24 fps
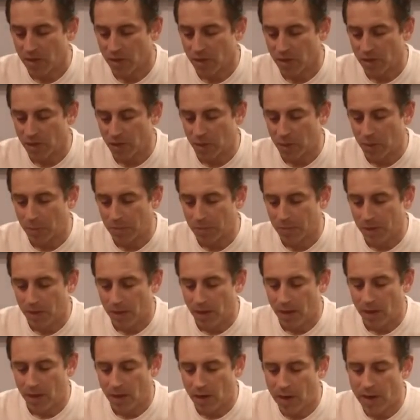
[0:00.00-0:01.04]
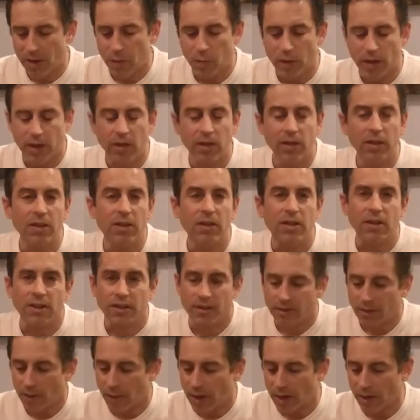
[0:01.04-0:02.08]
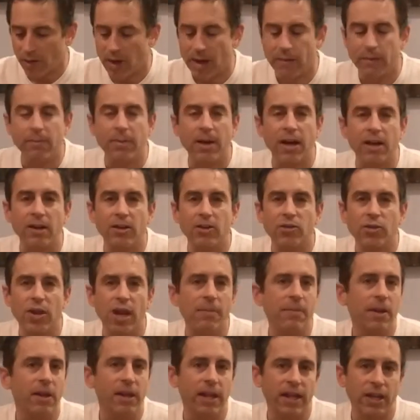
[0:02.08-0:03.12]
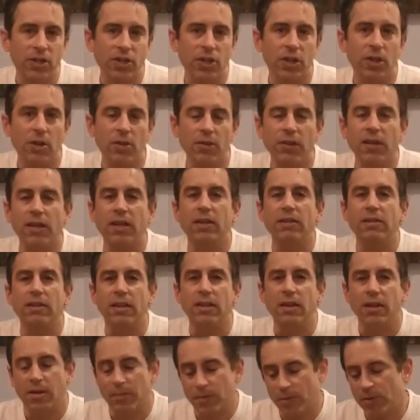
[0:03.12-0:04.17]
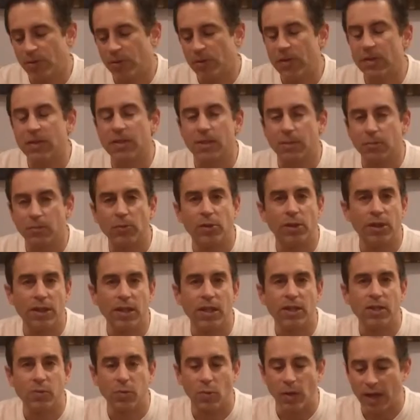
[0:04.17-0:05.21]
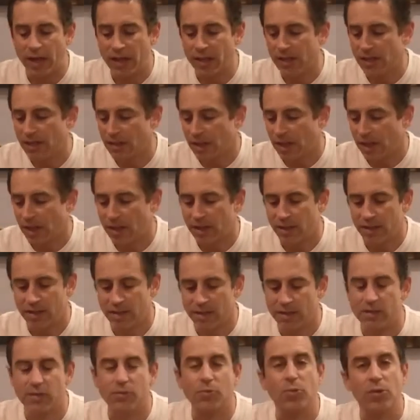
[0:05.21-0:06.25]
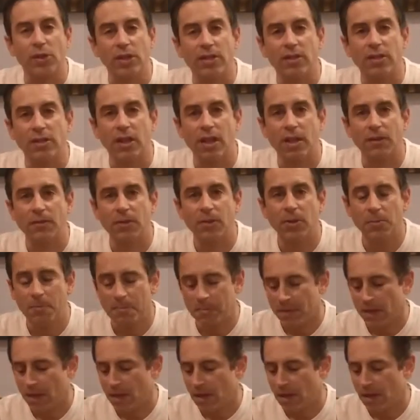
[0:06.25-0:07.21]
So, all right, well, go out and grab a bottle. Try Bellangelo. They are producing some really nice wines. I think this is really delightful.